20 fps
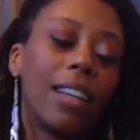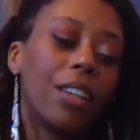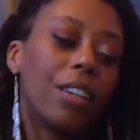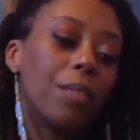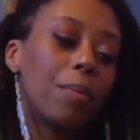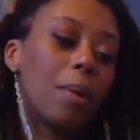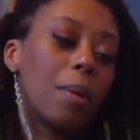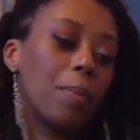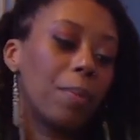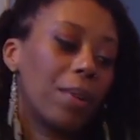
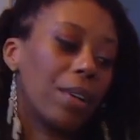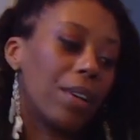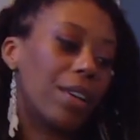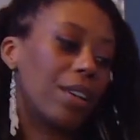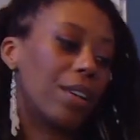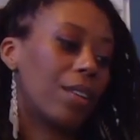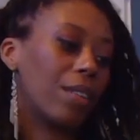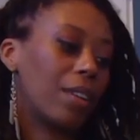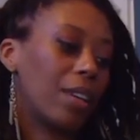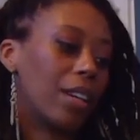Remember,
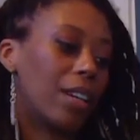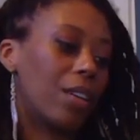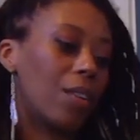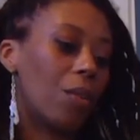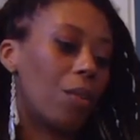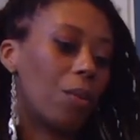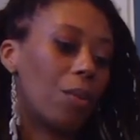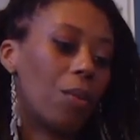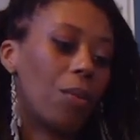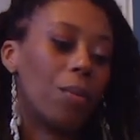you can
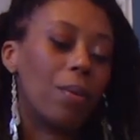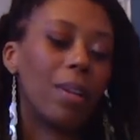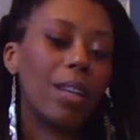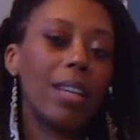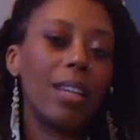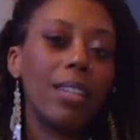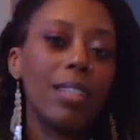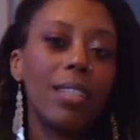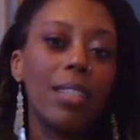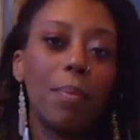
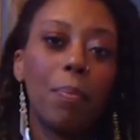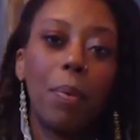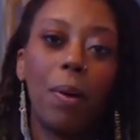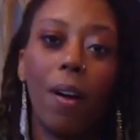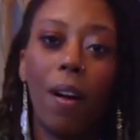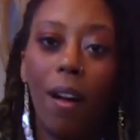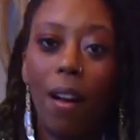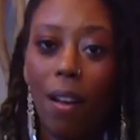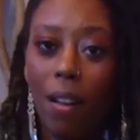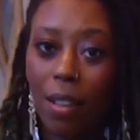always
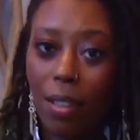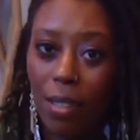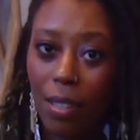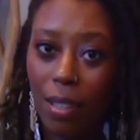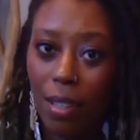pause